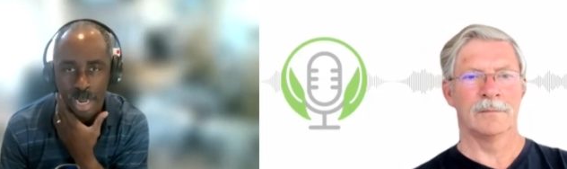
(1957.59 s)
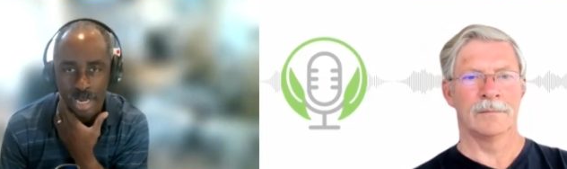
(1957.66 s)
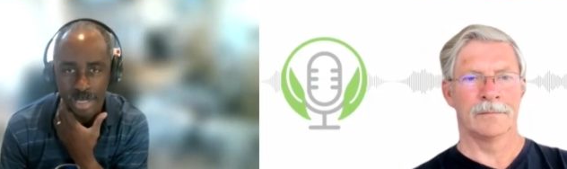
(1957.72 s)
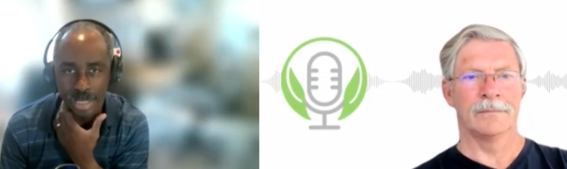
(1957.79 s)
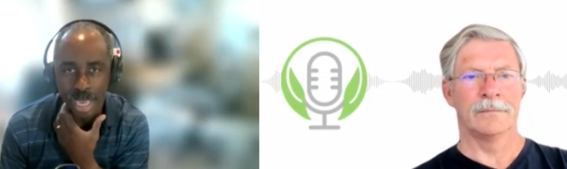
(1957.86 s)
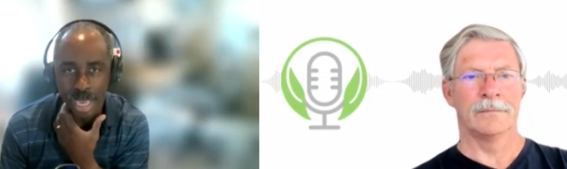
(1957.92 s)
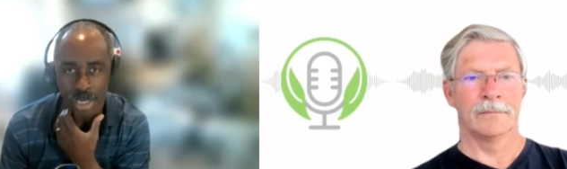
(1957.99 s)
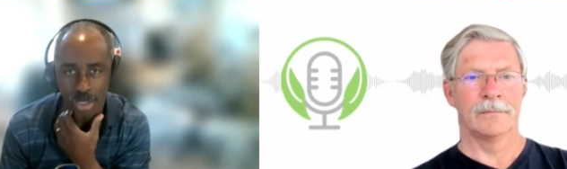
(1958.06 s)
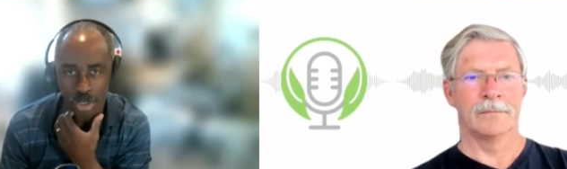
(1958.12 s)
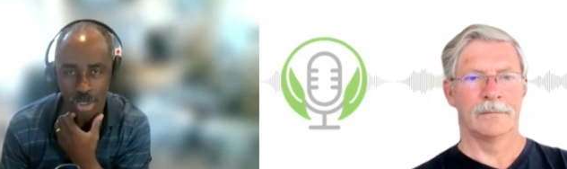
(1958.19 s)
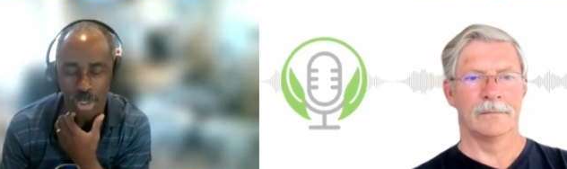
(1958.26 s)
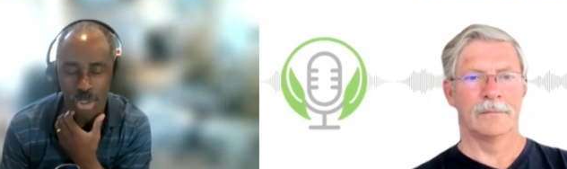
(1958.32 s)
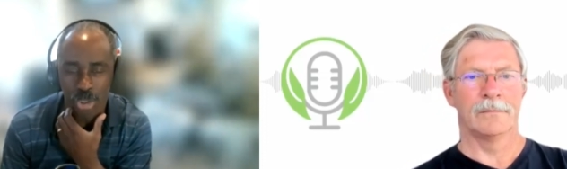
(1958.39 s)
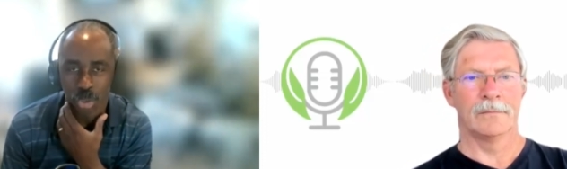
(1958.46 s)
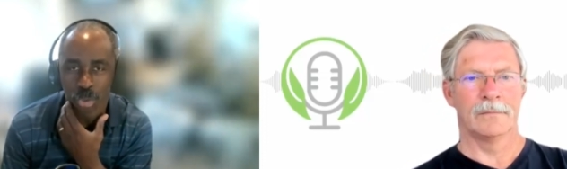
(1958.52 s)
Speaker 1: and he's got
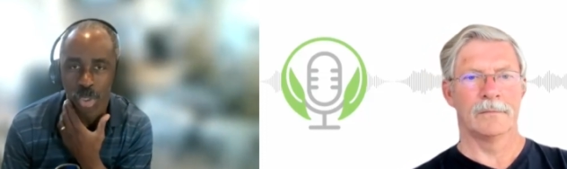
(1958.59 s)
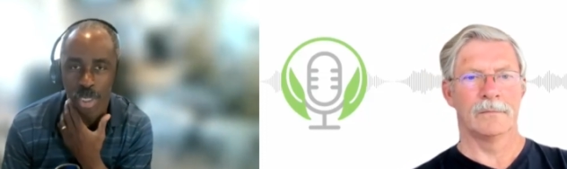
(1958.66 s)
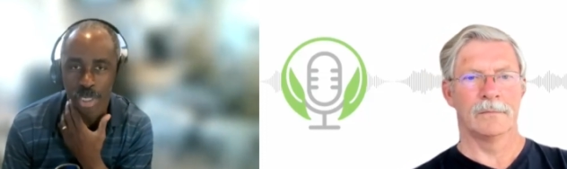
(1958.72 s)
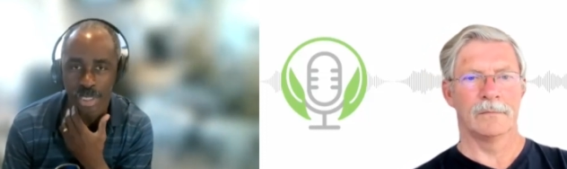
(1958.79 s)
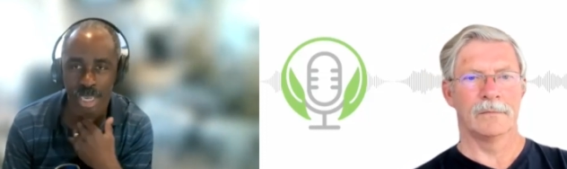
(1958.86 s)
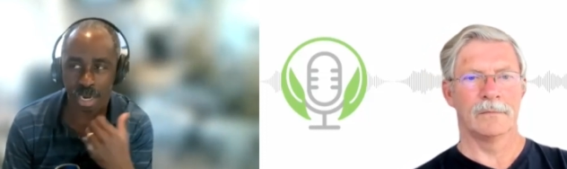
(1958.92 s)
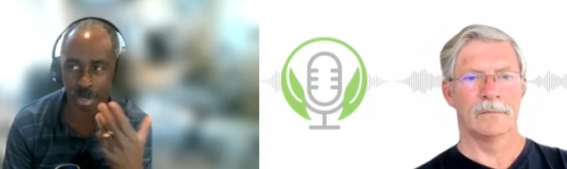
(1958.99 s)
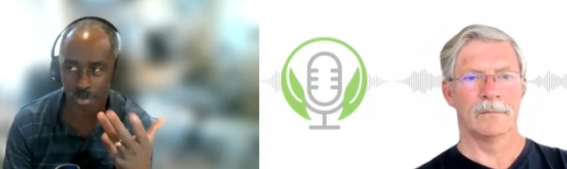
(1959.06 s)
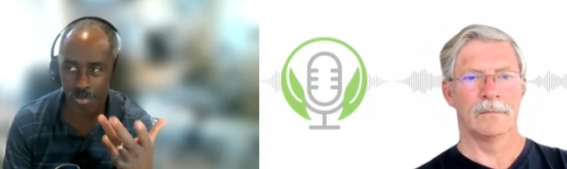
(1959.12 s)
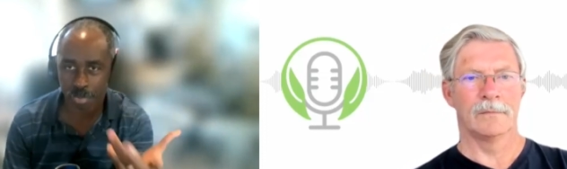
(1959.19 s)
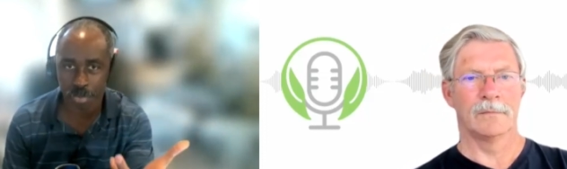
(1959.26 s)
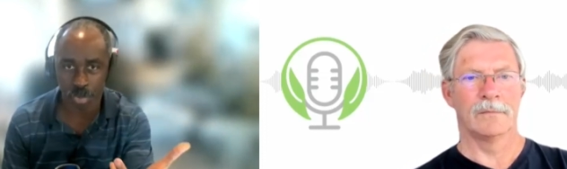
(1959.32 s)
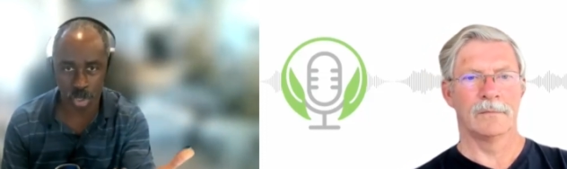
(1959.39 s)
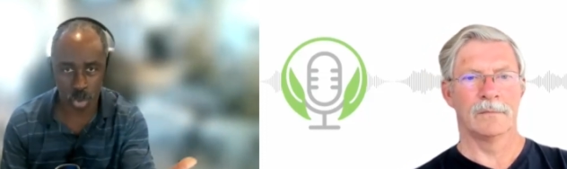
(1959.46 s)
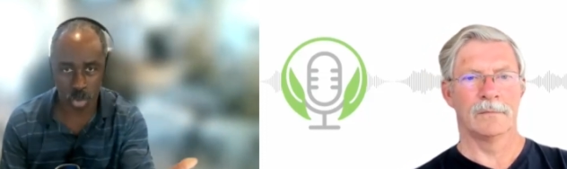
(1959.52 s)
a, a show. He's got
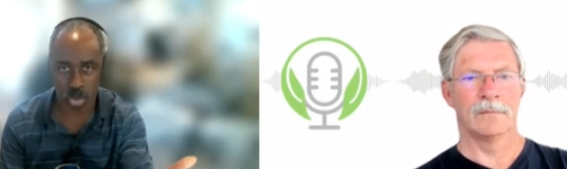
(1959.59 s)
a, a,